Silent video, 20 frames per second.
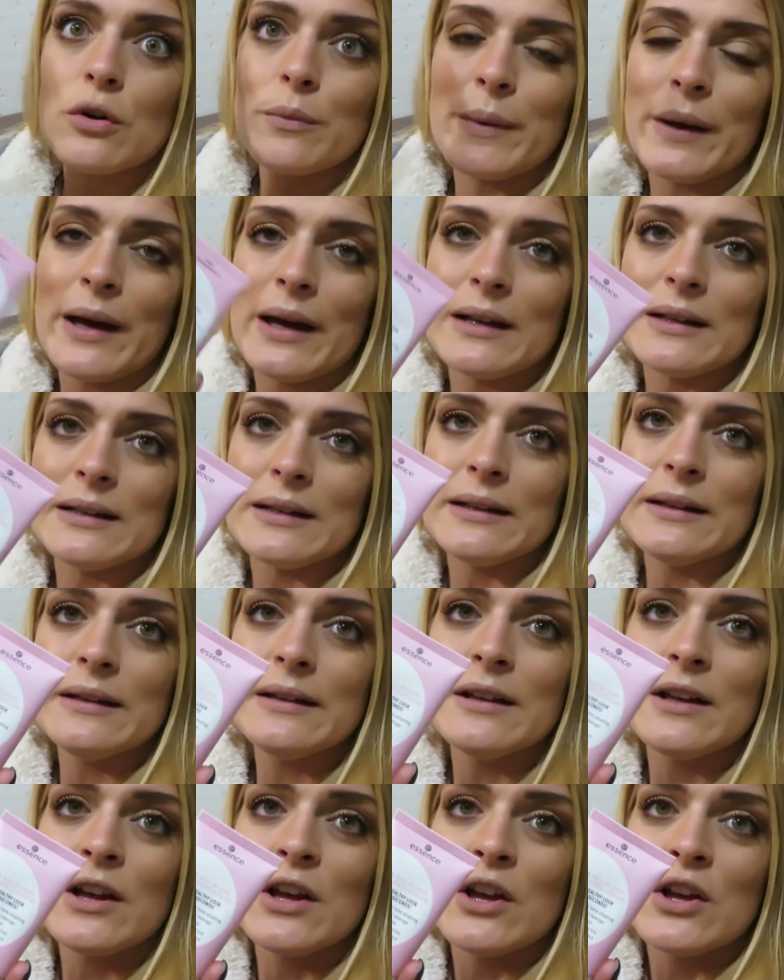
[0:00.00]
badly,
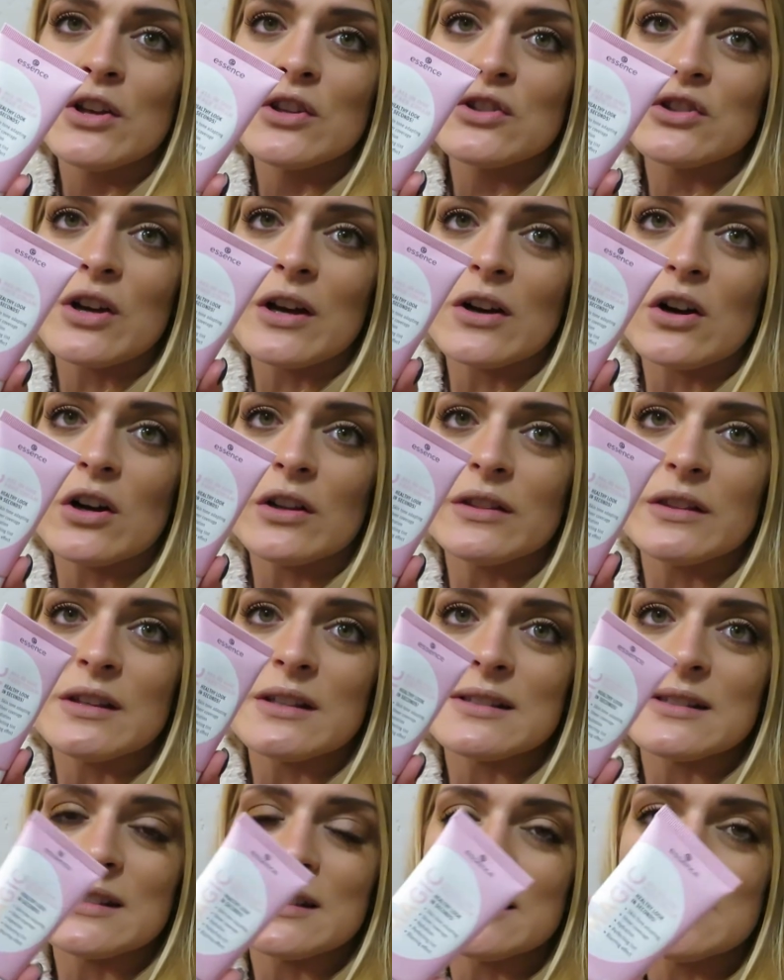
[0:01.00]
so I got
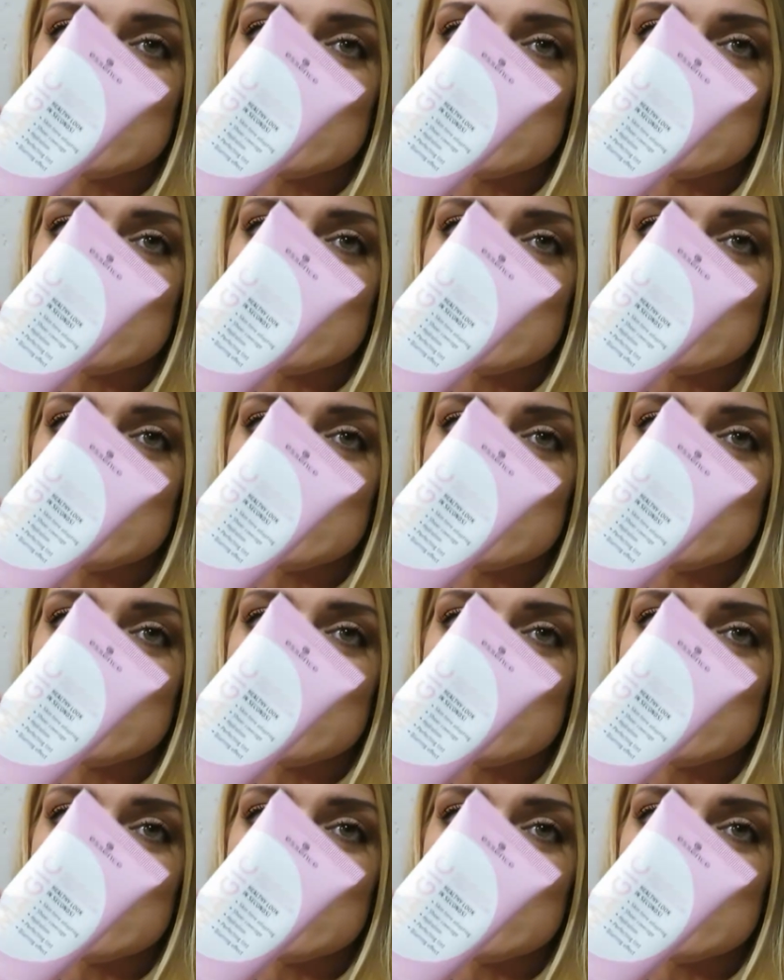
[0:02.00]
this. This